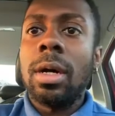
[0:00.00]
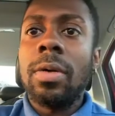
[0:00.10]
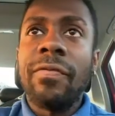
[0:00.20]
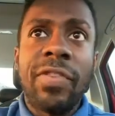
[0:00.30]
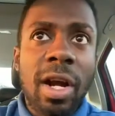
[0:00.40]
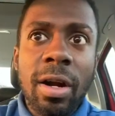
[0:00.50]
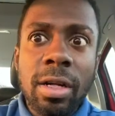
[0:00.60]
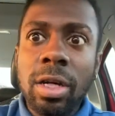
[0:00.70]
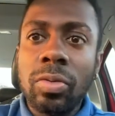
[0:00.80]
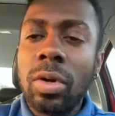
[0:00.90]
Very
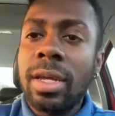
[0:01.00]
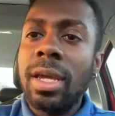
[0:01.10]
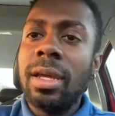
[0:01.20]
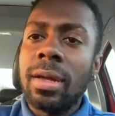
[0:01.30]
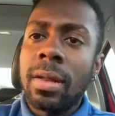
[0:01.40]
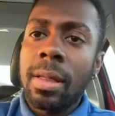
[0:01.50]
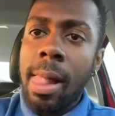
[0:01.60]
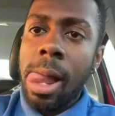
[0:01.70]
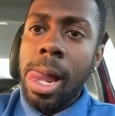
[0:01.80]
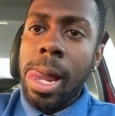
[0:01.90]
good rookie.
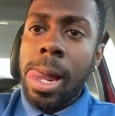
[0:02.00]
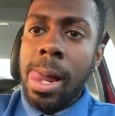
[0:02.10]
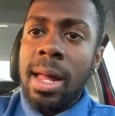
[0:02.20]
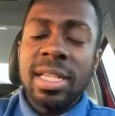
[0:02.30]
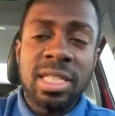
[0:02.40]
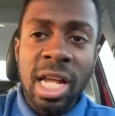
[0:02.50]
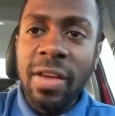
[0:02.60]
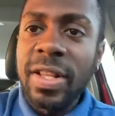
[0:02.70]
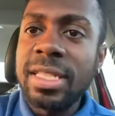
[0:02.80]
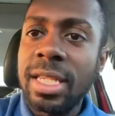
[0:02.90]

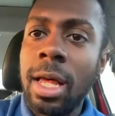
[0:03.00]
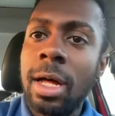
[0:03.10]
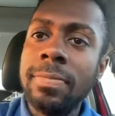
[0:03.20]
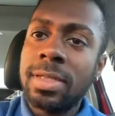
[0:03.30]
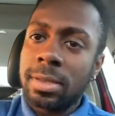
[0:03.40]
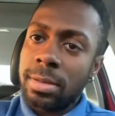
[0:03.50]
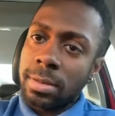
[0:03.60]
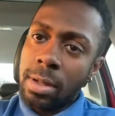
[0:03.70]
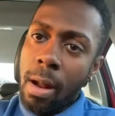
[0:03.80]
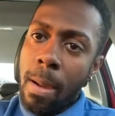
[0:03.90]
Steven Sims.
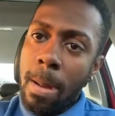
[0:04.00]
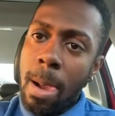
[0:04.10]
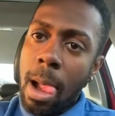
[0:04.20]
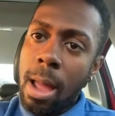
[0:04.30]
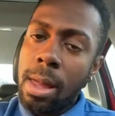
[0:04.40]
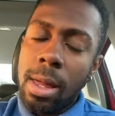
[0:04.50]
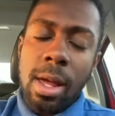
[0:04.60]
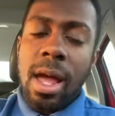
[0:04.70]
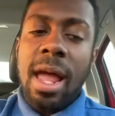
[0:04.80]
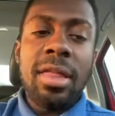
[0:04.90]

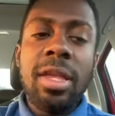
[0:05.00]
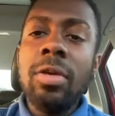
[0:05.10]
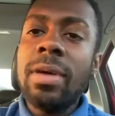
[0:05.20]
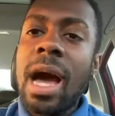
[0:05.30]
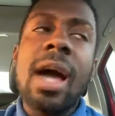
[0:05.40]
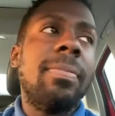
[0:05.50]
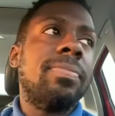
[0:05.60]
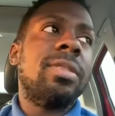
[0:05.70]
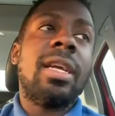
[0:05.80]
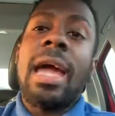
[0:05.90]
And then you got
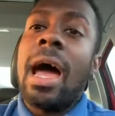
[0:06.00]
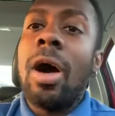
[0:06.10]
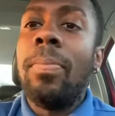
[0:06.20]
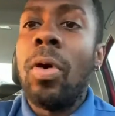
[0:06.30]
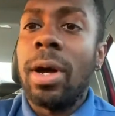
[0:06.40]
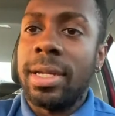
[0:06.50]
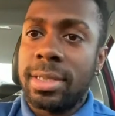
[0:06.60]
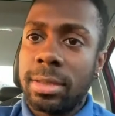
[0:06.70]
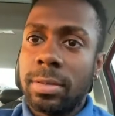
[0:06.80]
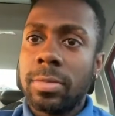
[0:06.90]
the
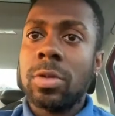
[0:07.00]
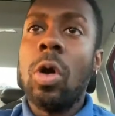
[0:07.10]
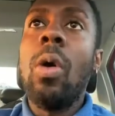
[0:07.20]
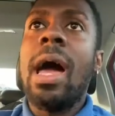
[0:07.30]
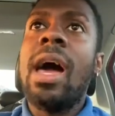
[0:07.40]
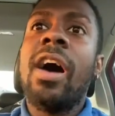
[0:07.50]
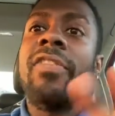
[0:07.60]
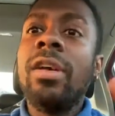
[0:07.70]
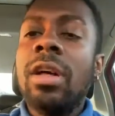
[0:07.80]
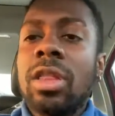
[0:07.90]
Cowboys, who have
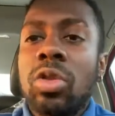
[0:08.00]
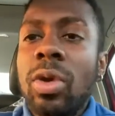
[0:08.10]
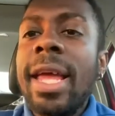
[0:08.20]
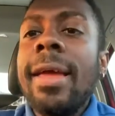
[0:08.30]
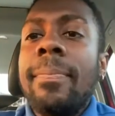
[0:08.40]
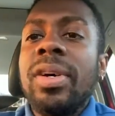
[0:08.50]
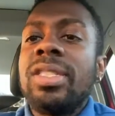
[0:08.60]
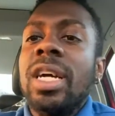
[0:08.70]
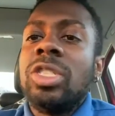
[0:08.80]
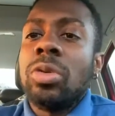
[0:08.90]
3
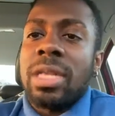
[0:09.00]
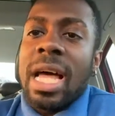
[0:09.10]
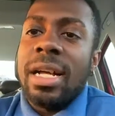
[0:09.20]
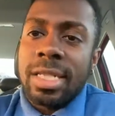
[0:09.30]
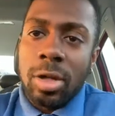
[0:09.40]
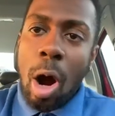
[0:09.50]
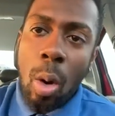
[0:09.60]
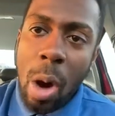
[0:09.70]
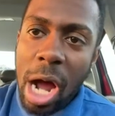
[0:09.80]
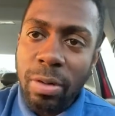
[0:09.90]
potential 1,000-yard
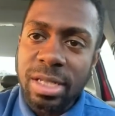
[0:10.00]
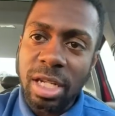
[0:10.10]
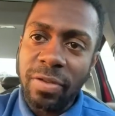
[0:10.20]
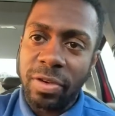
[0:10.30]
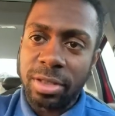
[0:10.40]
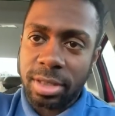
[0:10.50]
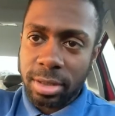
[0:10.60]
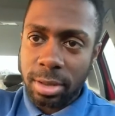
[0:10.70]
wide receivers.